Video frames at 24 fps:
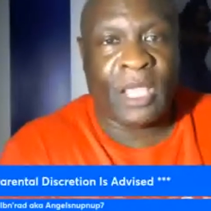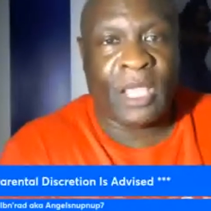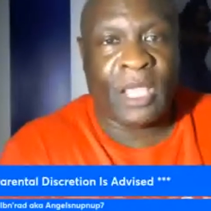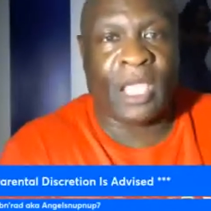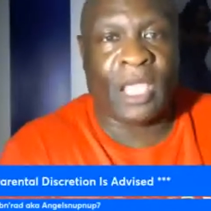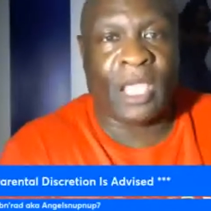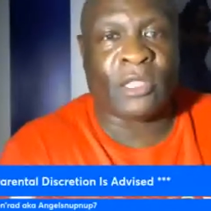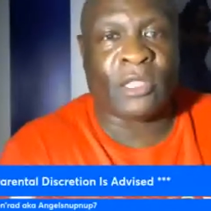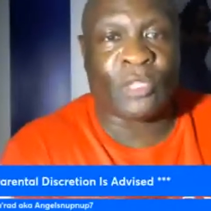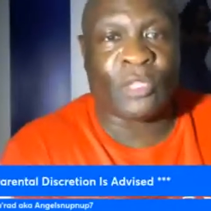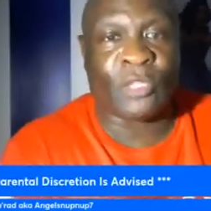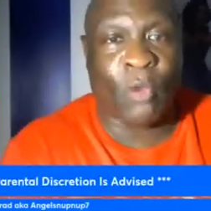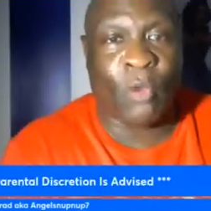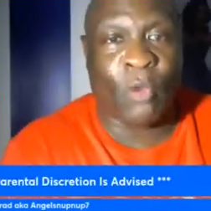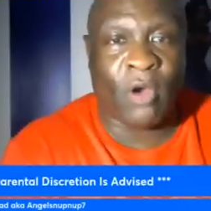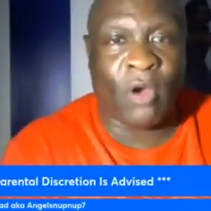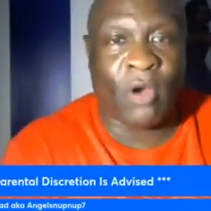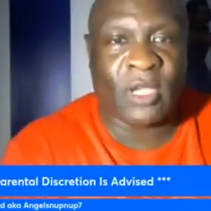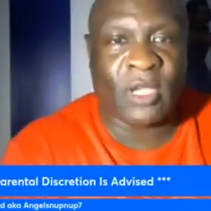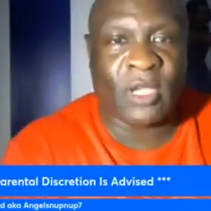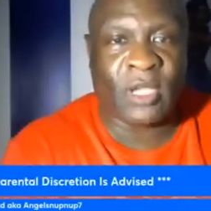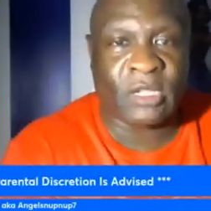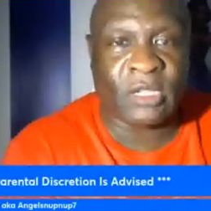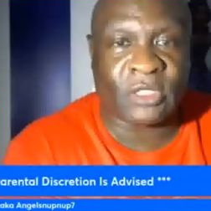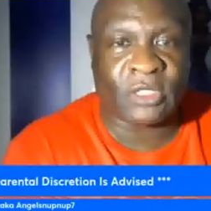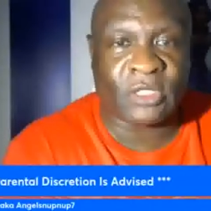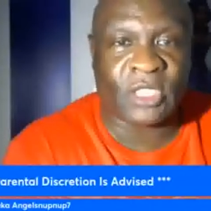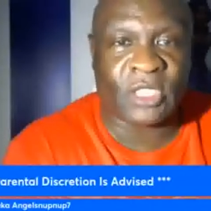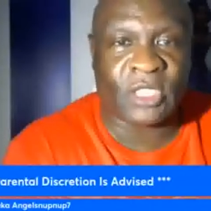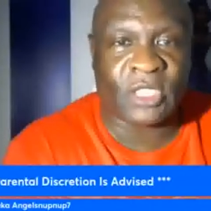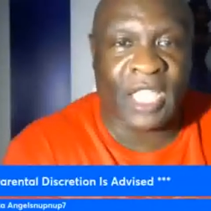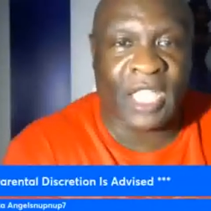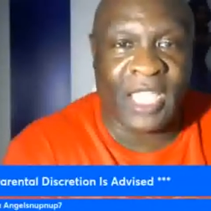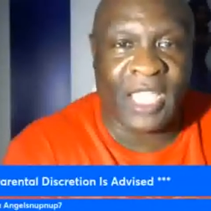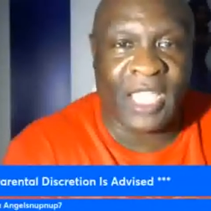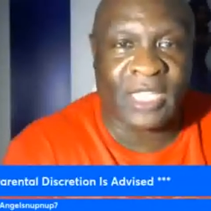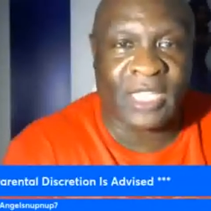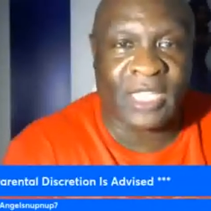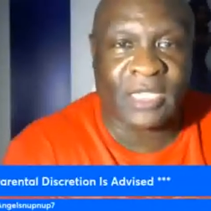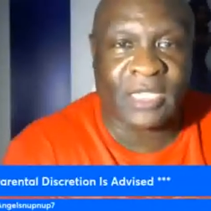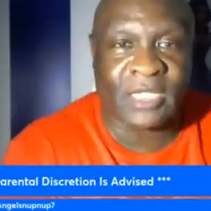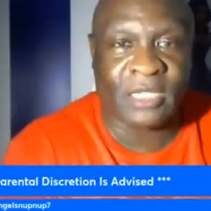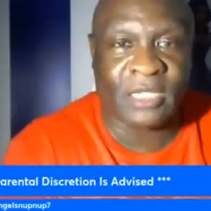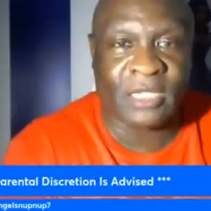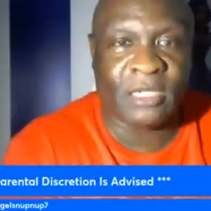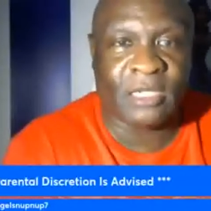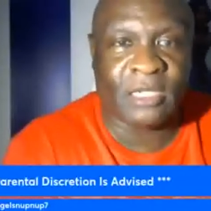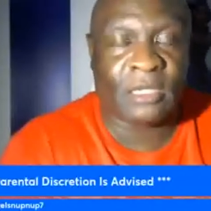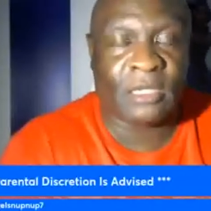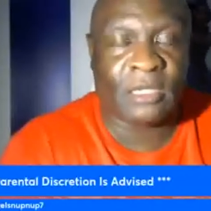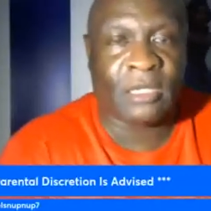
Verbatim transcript: and these warrior cultures in Asia,